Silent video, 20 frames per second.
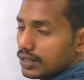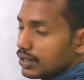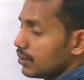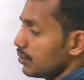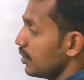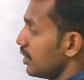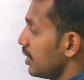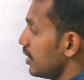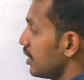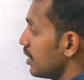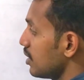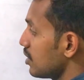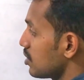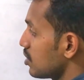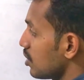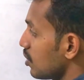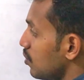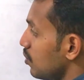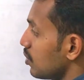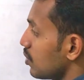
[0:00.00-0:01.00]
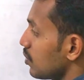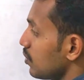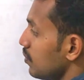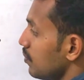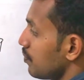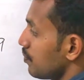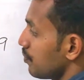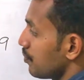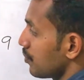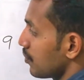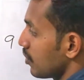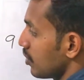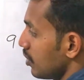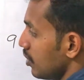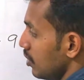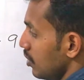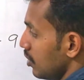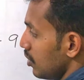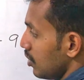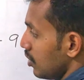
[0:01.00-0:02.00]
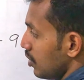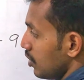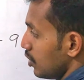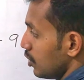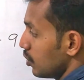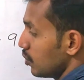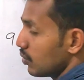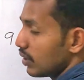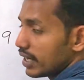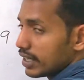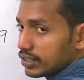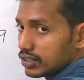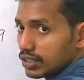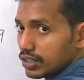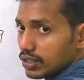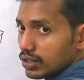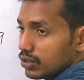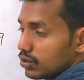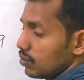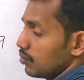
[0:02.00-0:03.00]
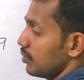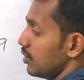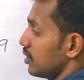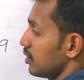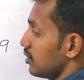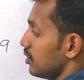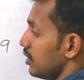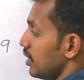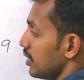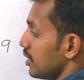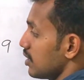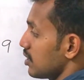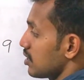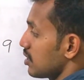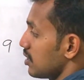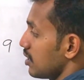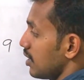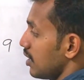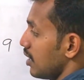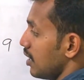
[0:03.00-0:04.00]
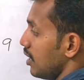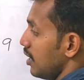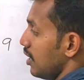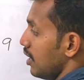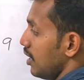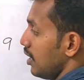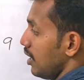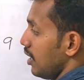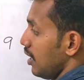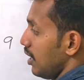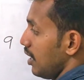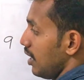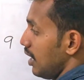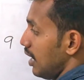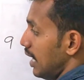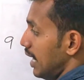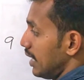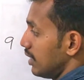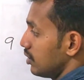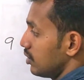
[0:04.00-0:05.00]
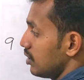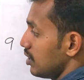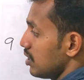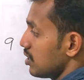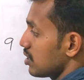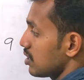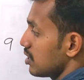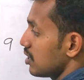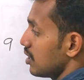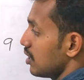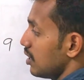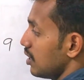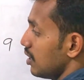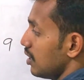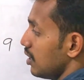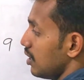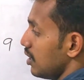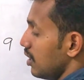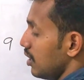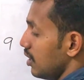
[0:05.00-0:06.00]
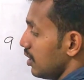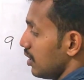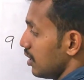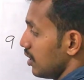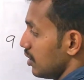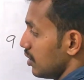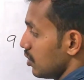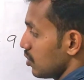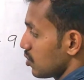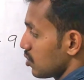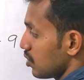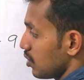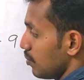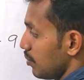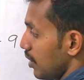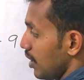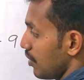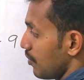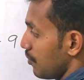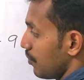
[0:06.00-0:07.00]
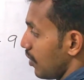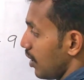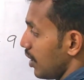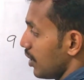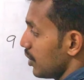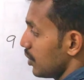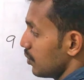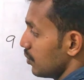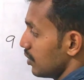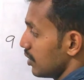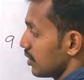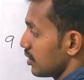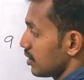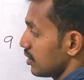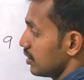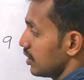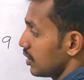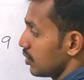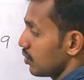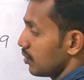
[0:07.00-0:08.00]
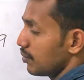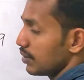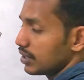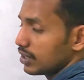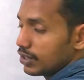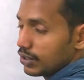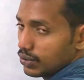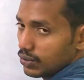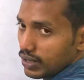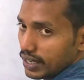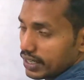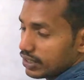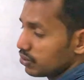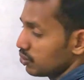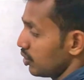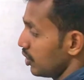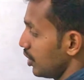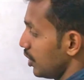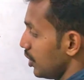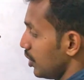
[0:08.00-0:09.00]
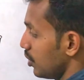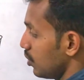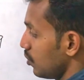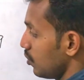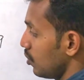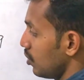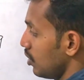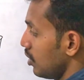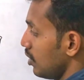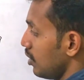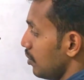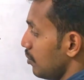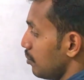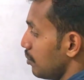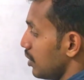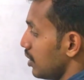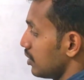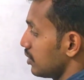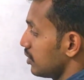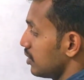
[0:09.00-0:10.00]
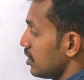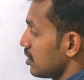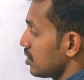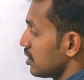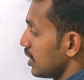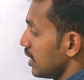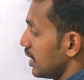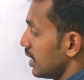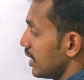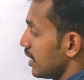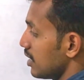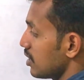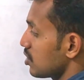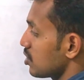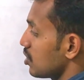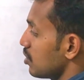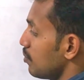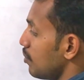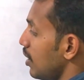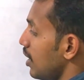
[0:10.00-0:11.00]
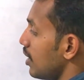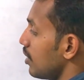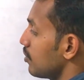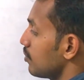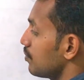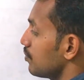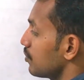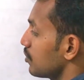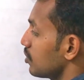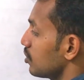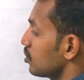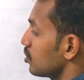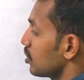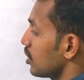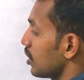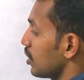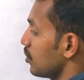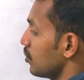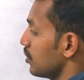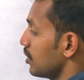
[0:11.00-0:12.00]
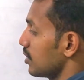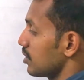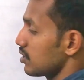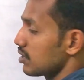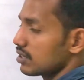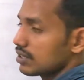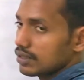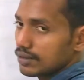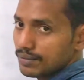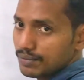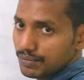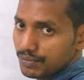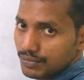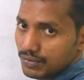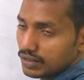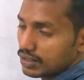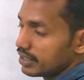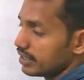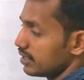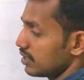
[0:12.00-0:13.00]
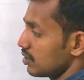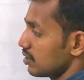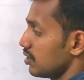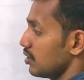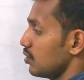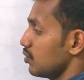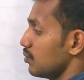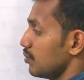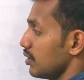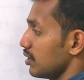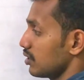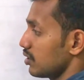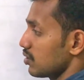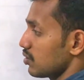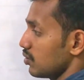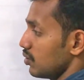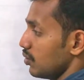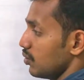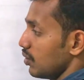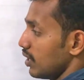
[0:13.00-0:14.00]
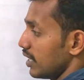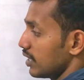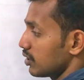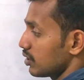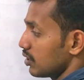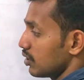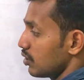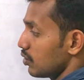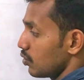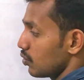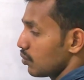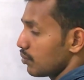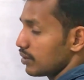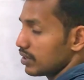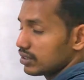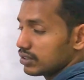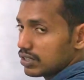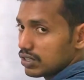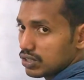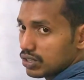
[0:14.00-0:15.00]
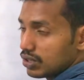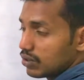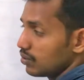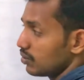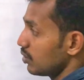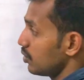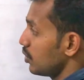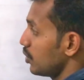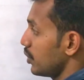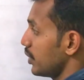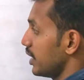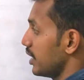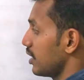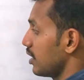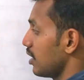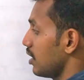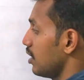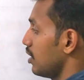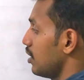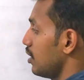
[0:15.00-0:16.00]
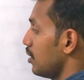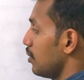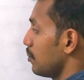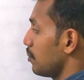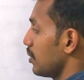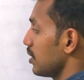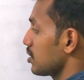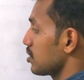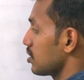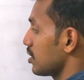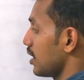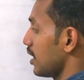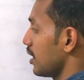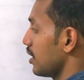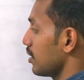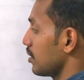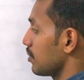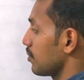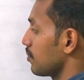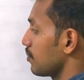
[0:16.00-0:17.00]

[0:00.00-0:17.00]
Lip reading: New area is equal to new length into new breadth. That is, length is reduced by 5 units. That will be the new length. Into breadth is increased by 3 units. That is the new breadth. So new length into new breadth is equal to new area plus 9.